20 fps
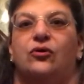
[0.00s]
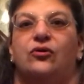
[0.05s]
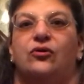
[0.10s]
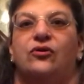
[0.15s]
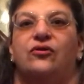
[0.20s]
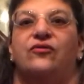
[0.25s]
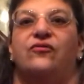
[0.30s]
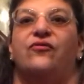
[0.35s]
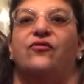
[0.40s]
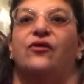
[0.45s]

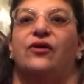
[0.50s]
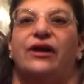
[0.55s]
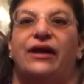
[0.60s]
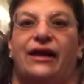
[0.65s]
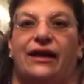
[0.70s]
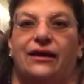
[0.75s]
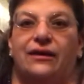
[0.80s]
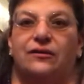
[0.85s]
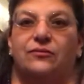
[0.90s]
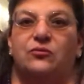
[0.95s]
good for
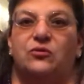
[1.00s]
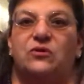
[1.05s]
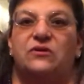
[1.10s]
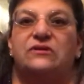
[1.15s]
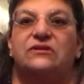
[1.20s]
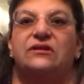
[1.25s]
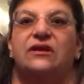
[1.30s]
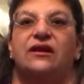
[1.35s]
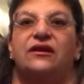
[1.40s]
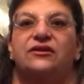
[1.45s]

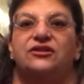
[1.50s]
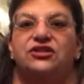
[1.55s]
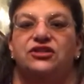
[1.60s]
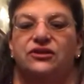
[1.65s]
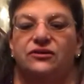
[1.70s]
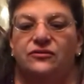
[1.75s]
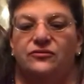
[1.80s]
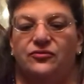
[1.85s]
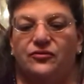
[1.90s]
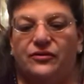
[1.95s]
animals and
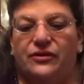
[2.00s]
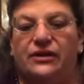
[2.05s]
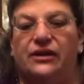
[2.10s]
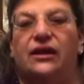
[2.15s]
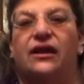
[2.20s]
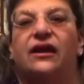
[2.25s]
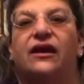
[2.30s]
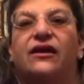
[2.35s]
children.